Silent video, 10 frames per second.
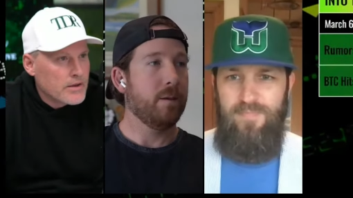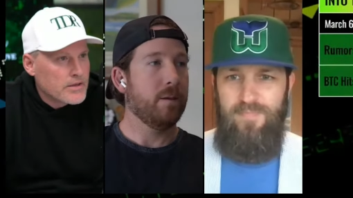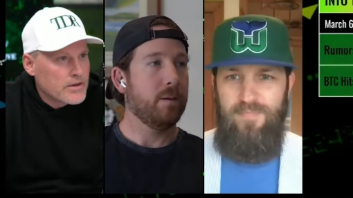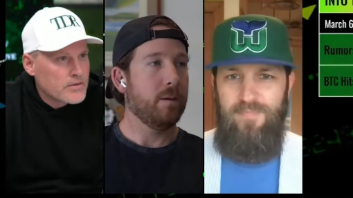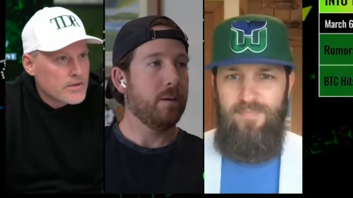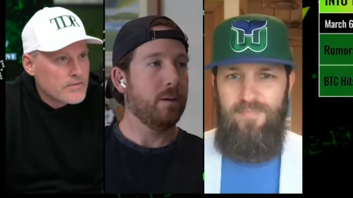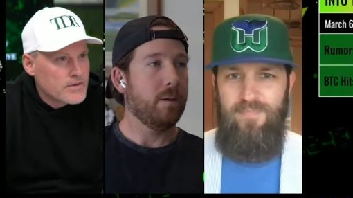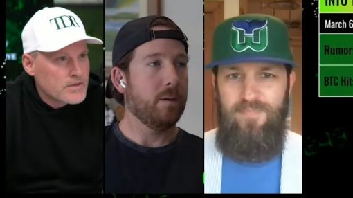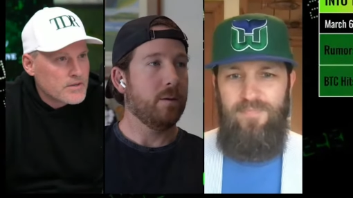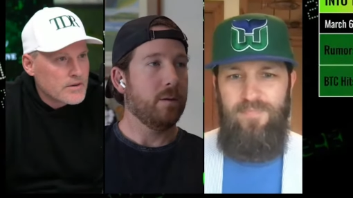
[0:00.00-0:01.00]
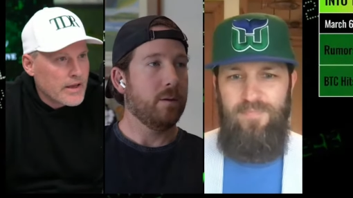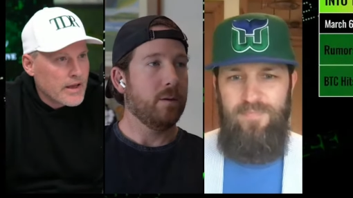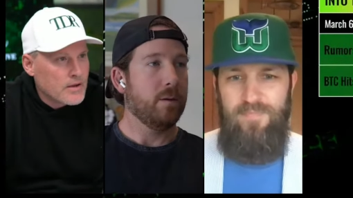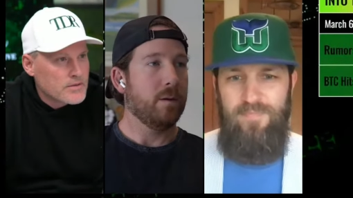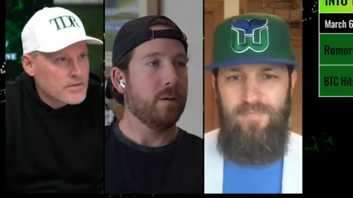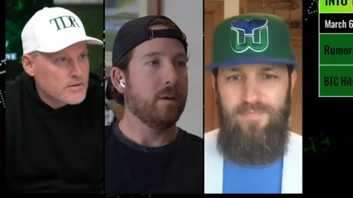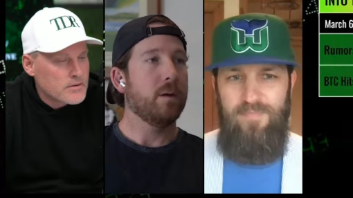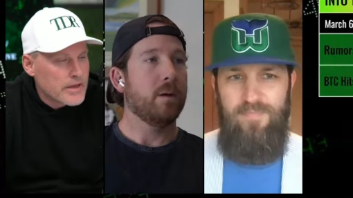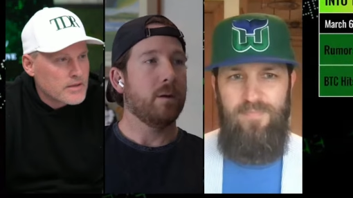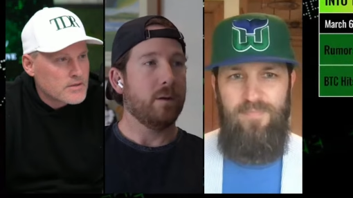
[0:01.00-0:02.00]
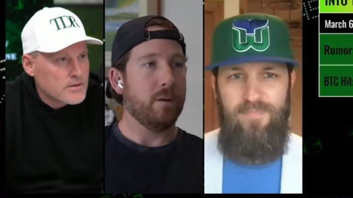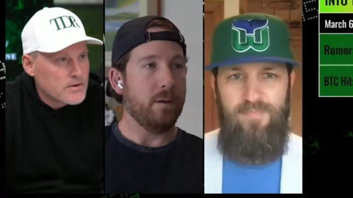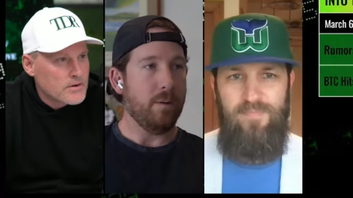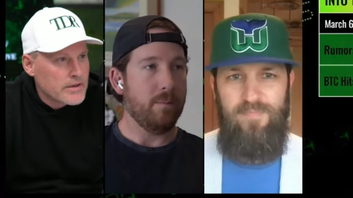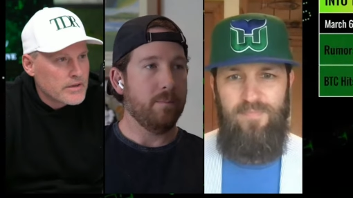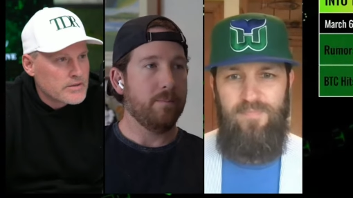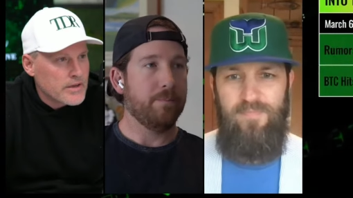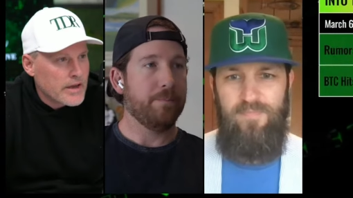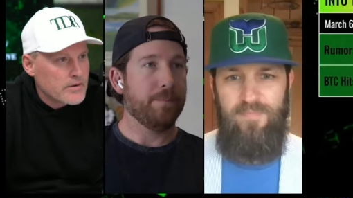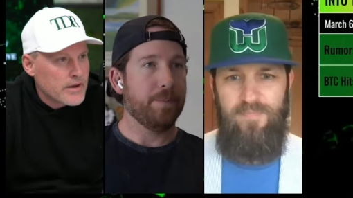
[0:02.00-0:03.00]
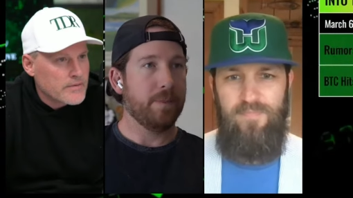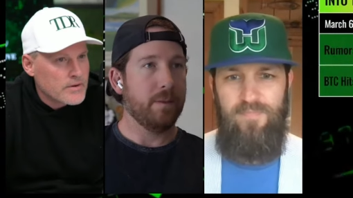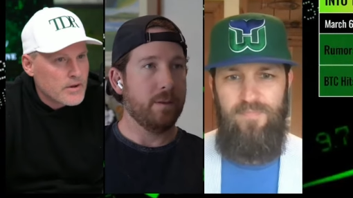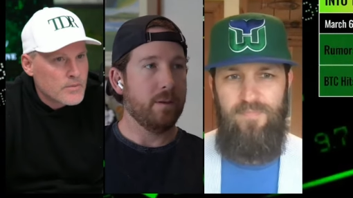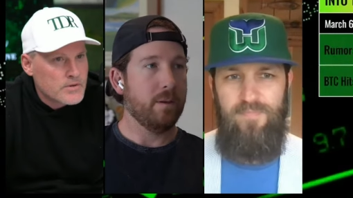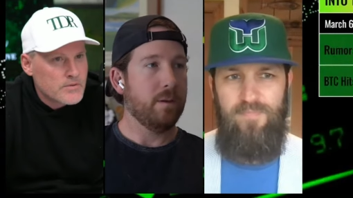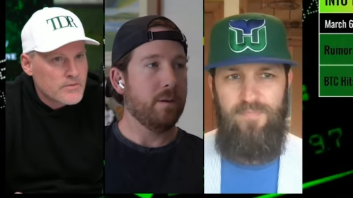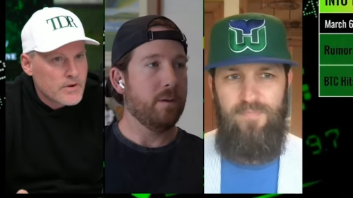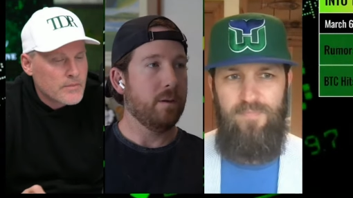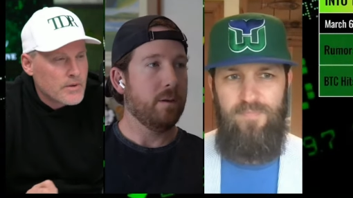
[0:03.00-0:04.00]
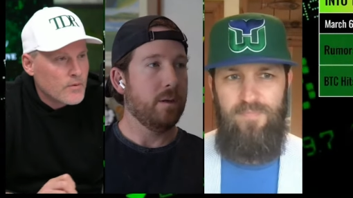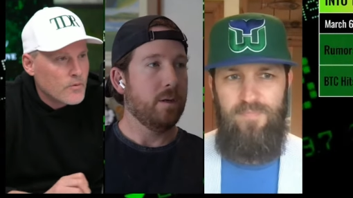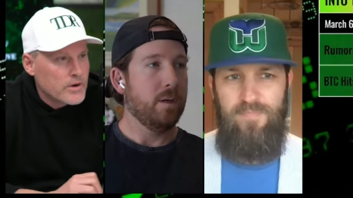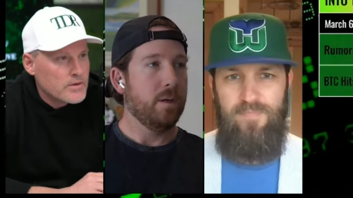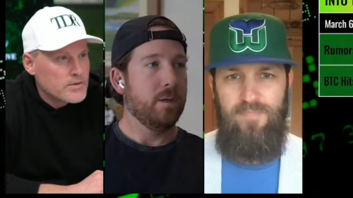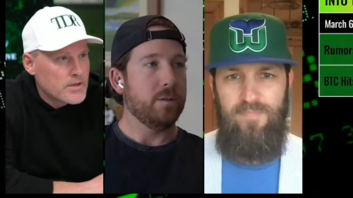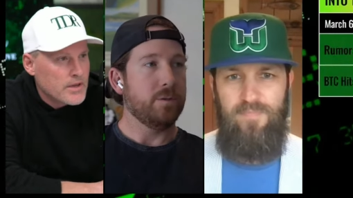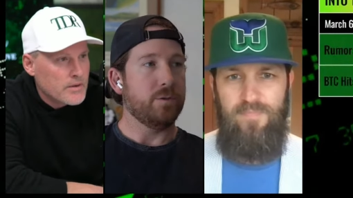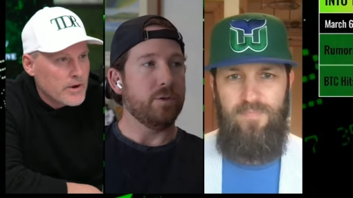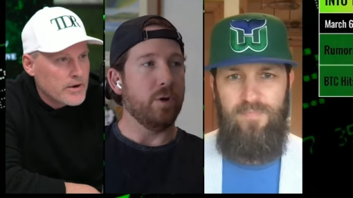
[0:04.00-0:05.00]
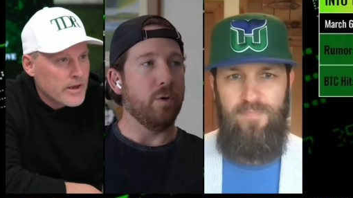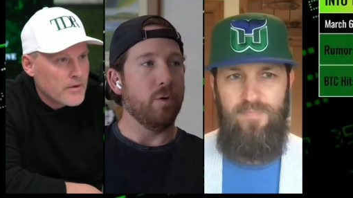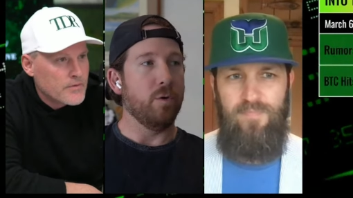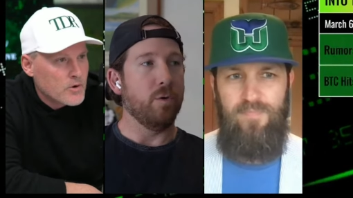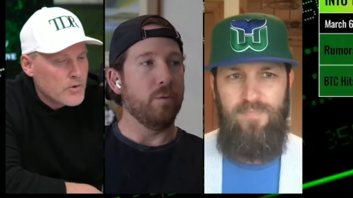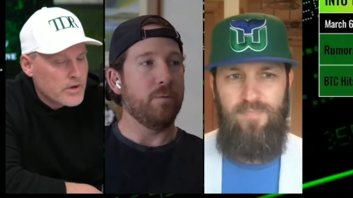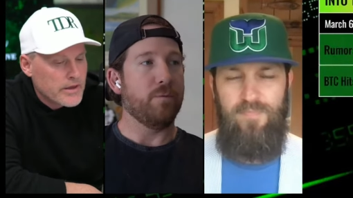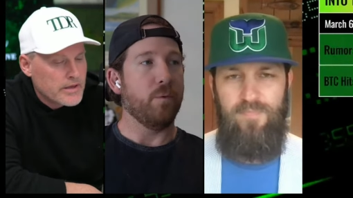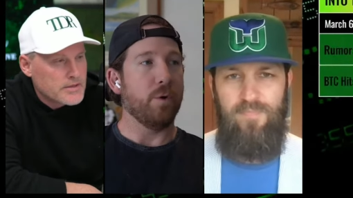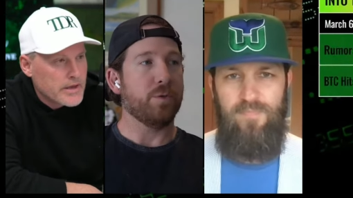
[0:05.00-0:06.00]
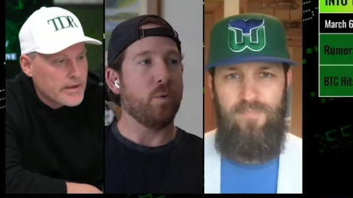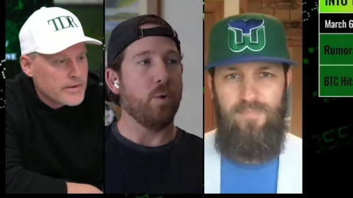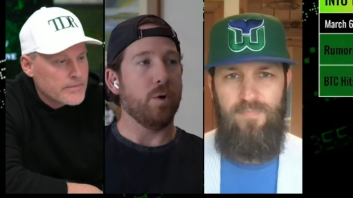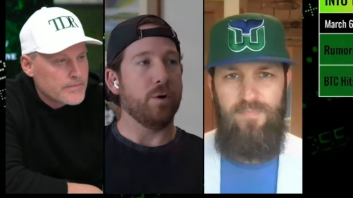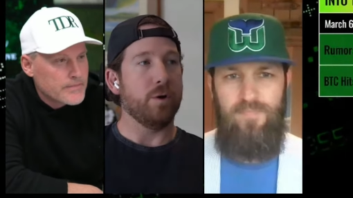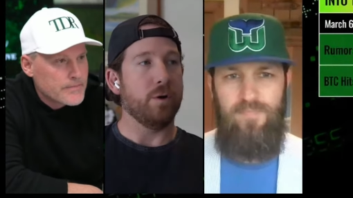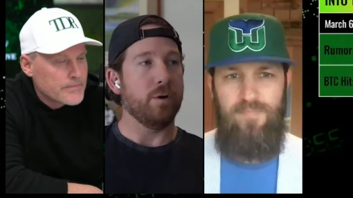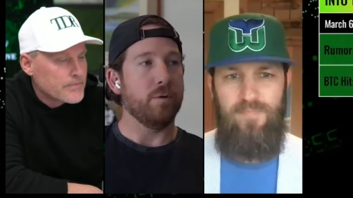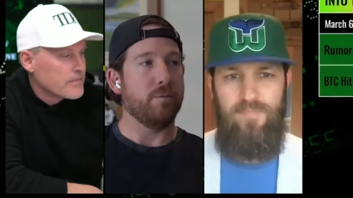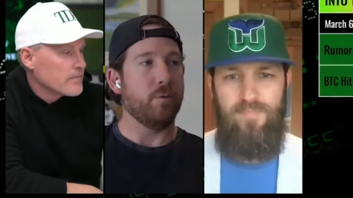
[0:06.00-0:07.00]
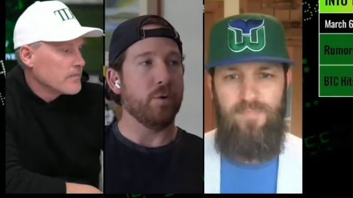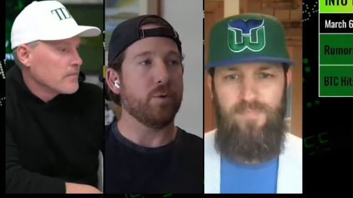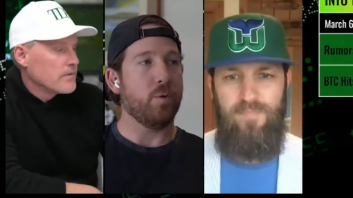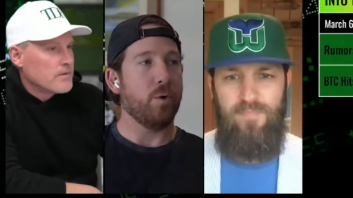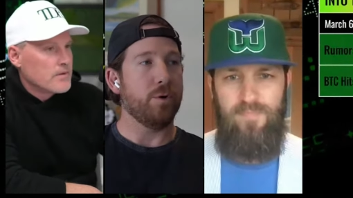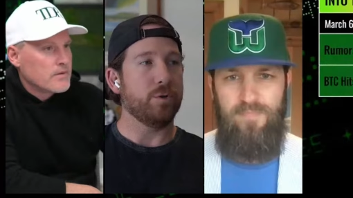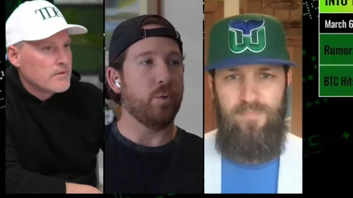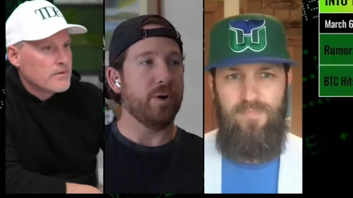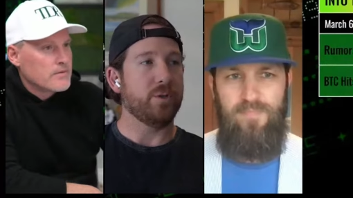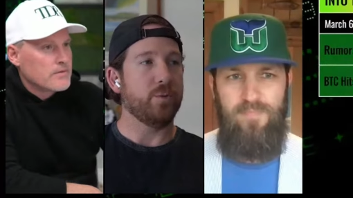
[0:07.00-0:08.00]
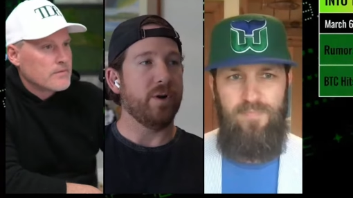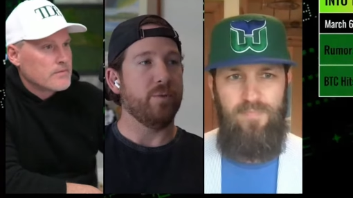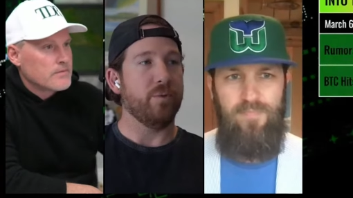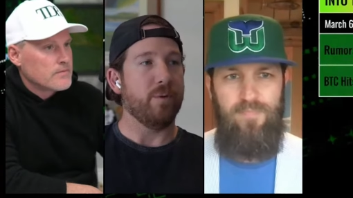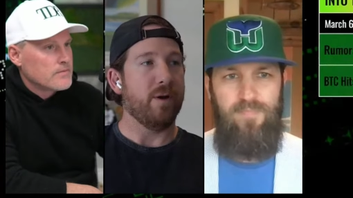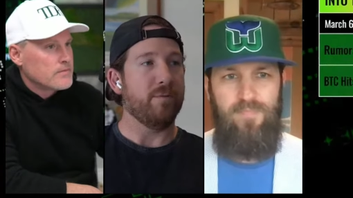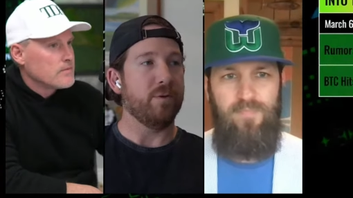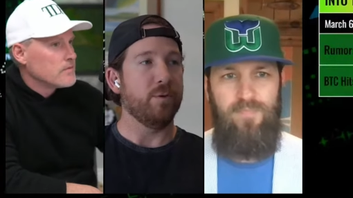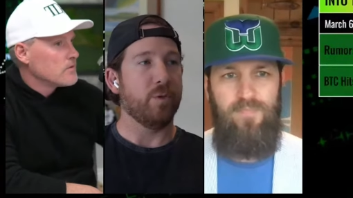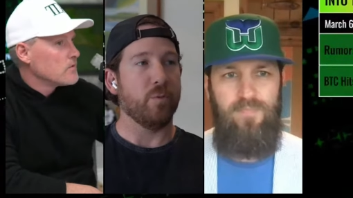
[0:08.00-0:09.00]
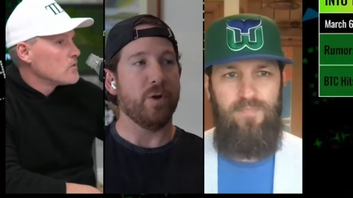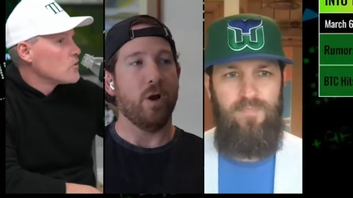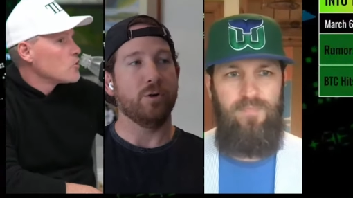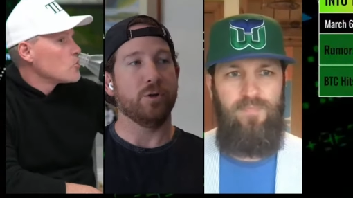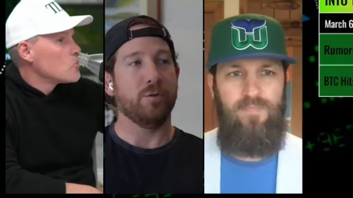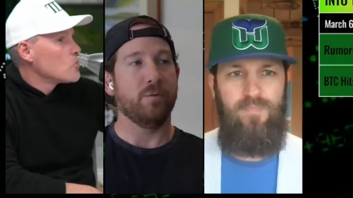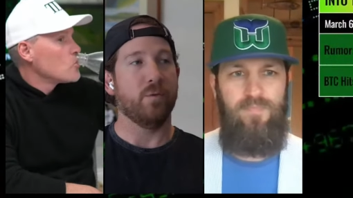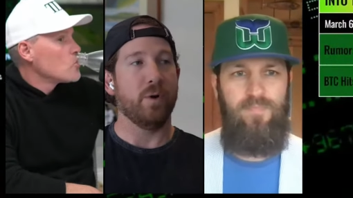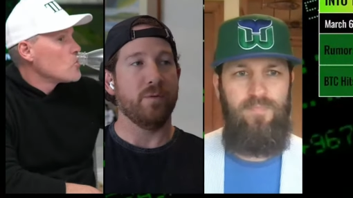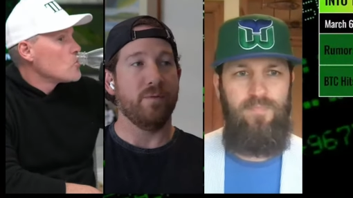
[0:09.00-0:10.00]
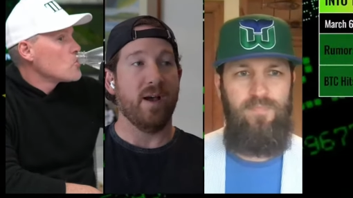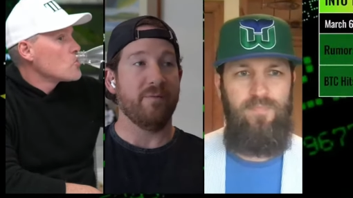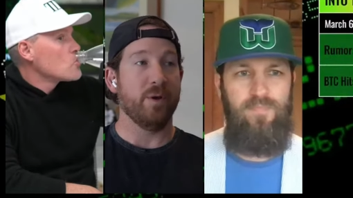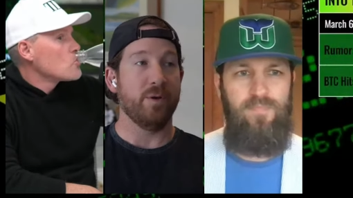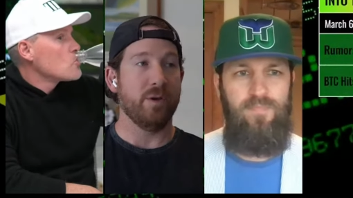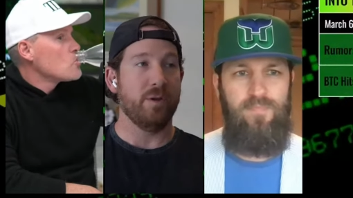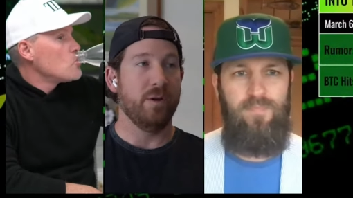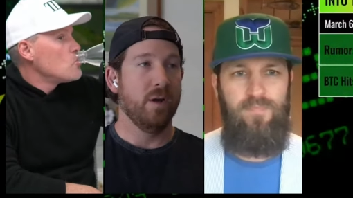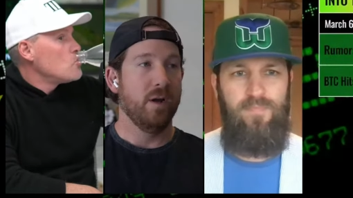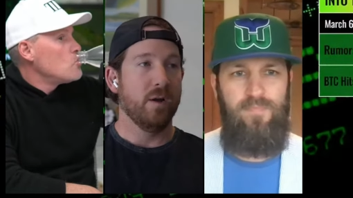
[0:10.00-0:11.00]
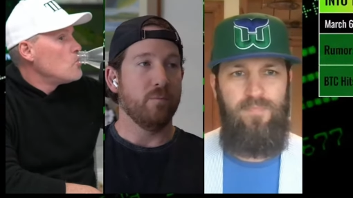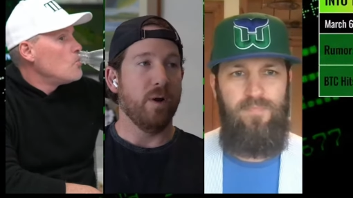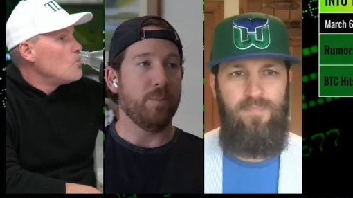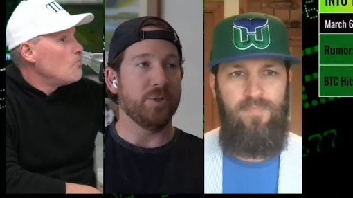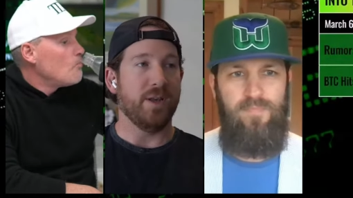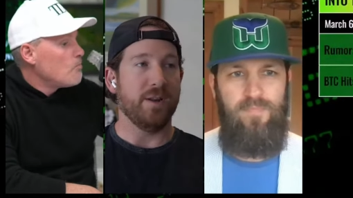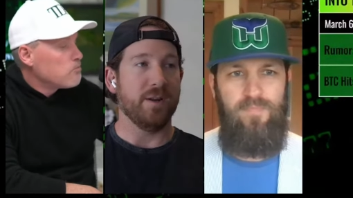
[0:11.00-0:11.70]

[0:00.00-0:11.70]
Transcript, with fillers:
Speaker 1: Curaleaf just announced their latest yep. earnings. I don't have the numbers in front of me, but what are you seeing so right now? Fourth
Speaker 2: quarter, fourth quarter 2023 revenue, 345 million, representing an